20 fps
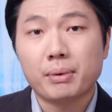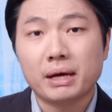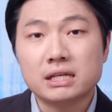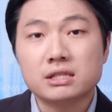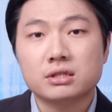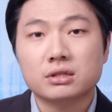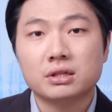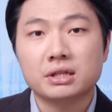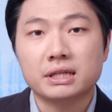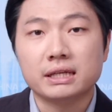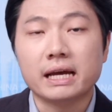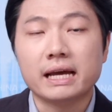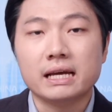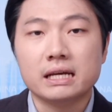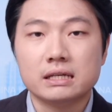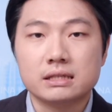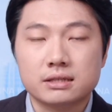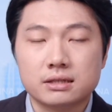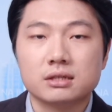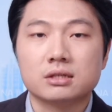basically
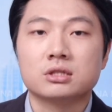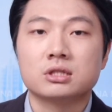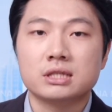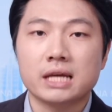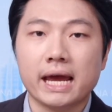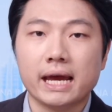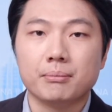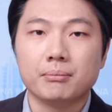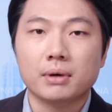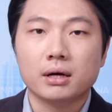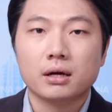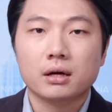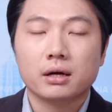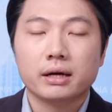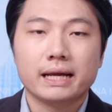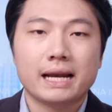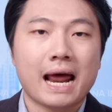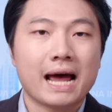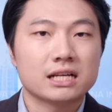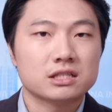is the same.
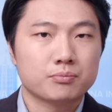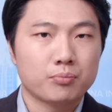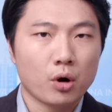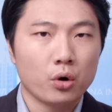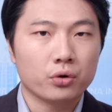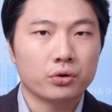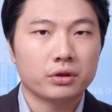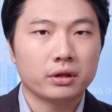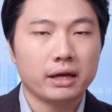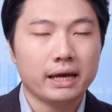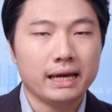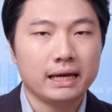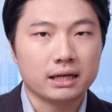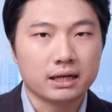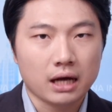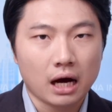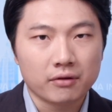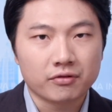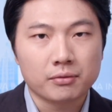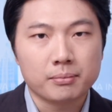It has both a
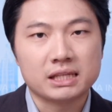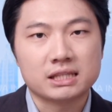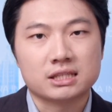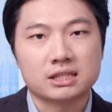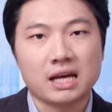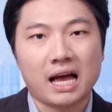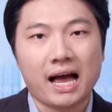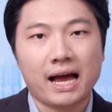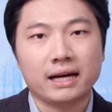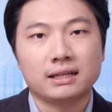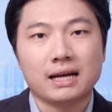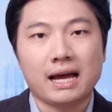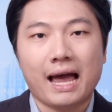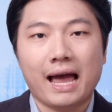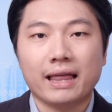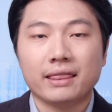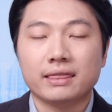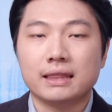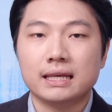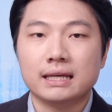government side
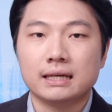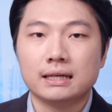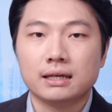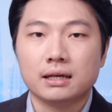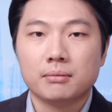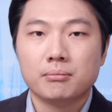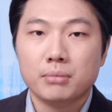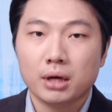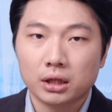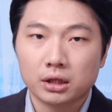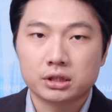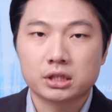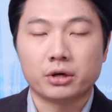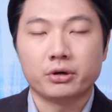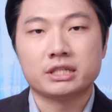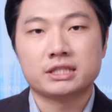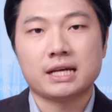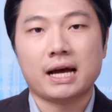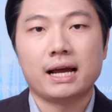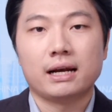and the
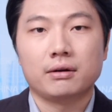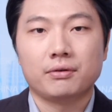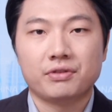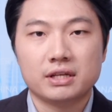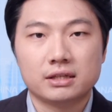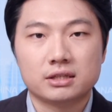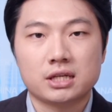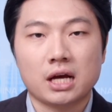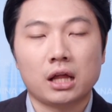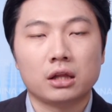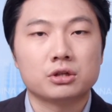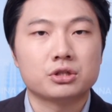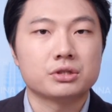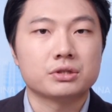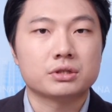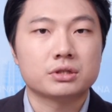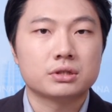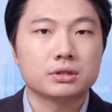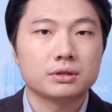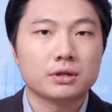military side of the
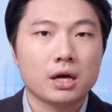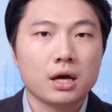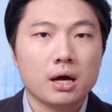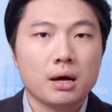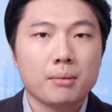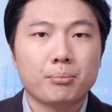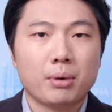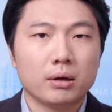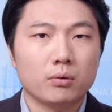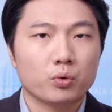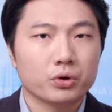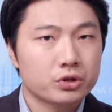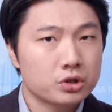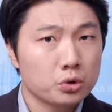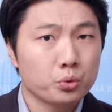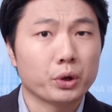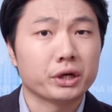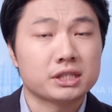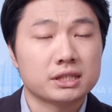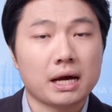intelligence, but with
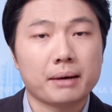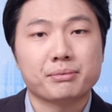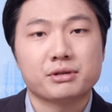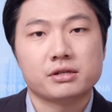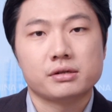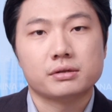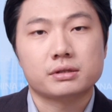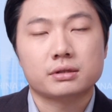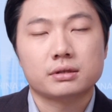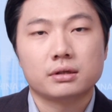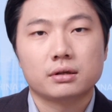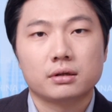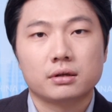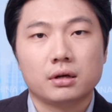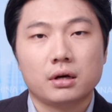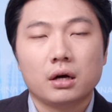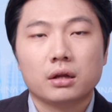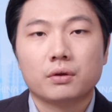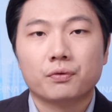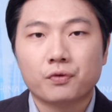two exceptions.
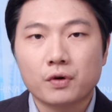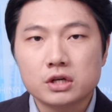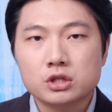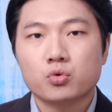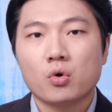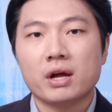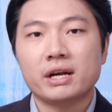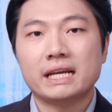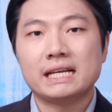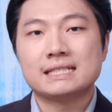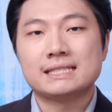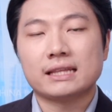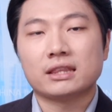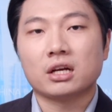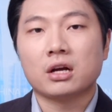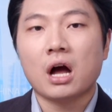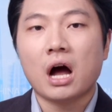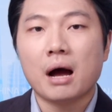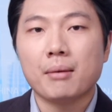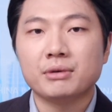The first one is that the
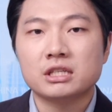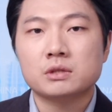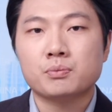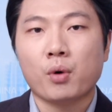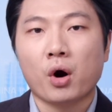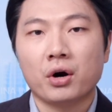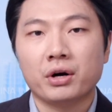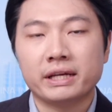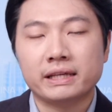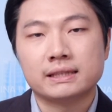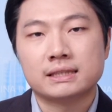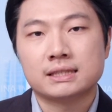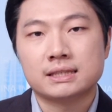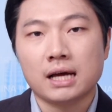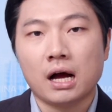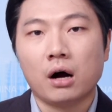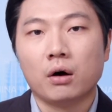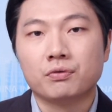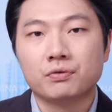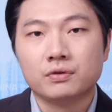Communist Party
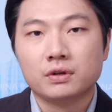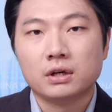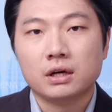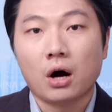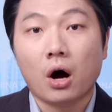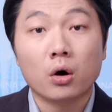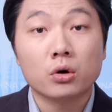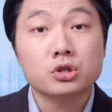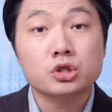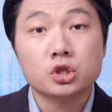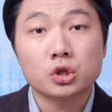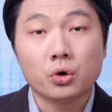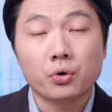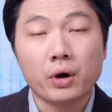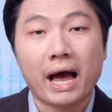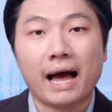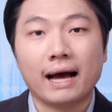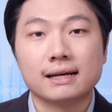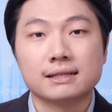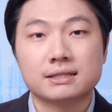itself also
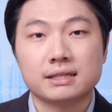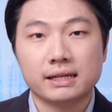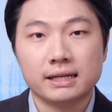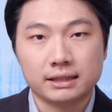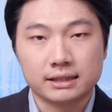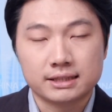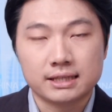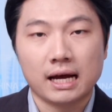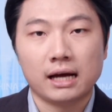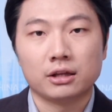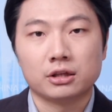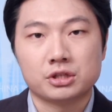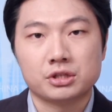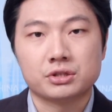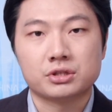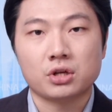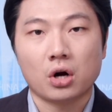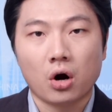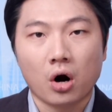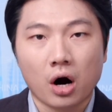has an
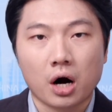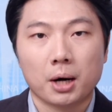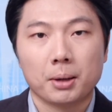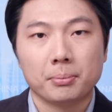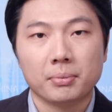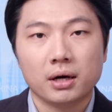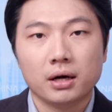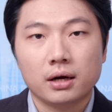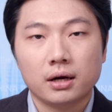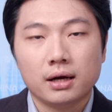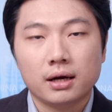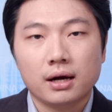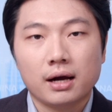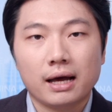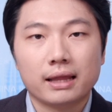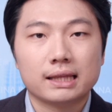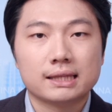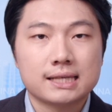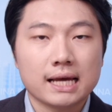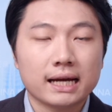intelligence arm.
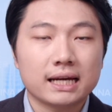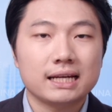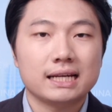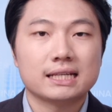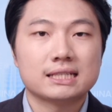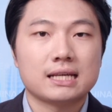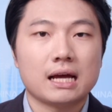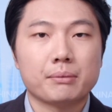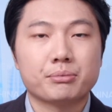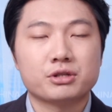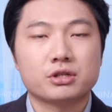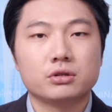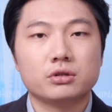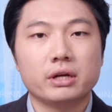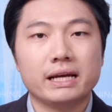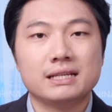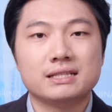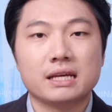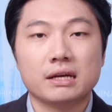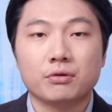And the second exception
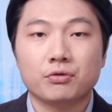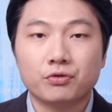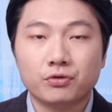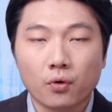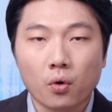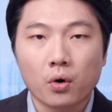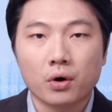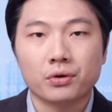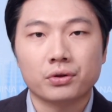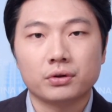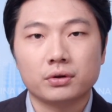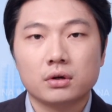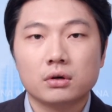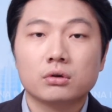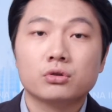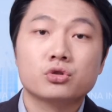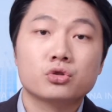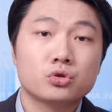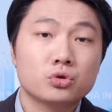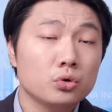is a fourth
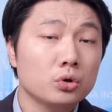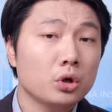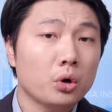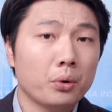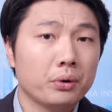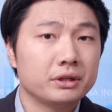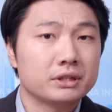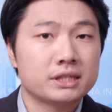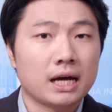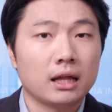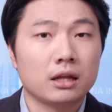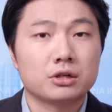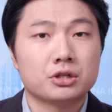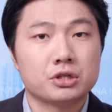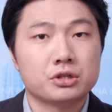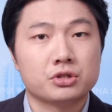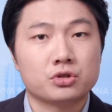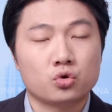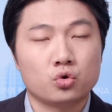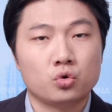
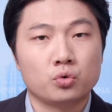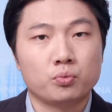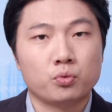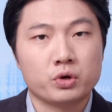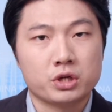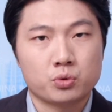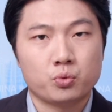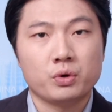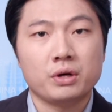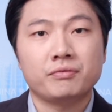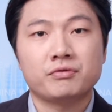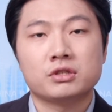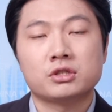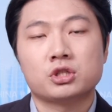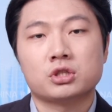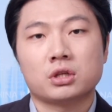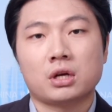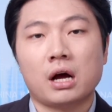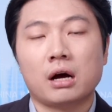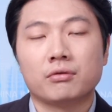pseudo-intelligence group, which we've
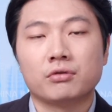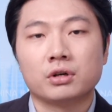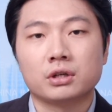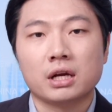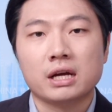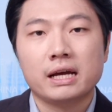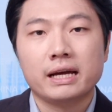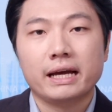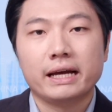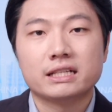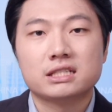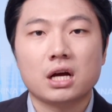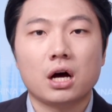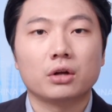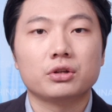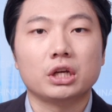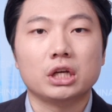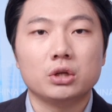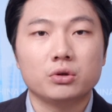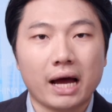just covered. It's
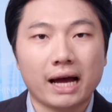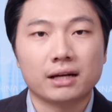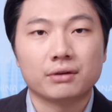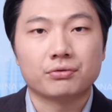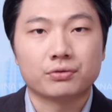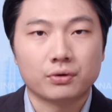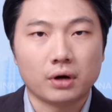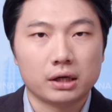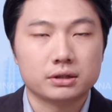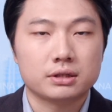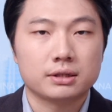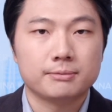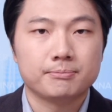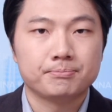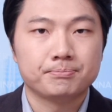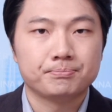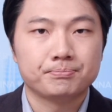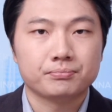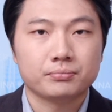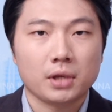called United Front.
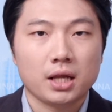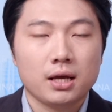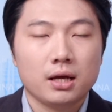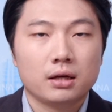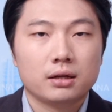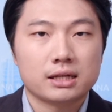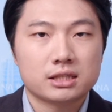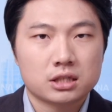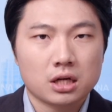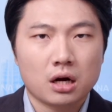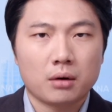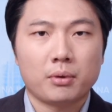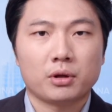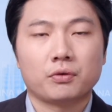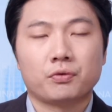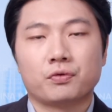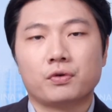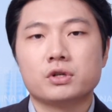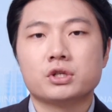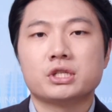Let's talk about
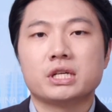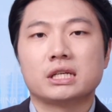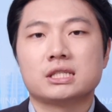the first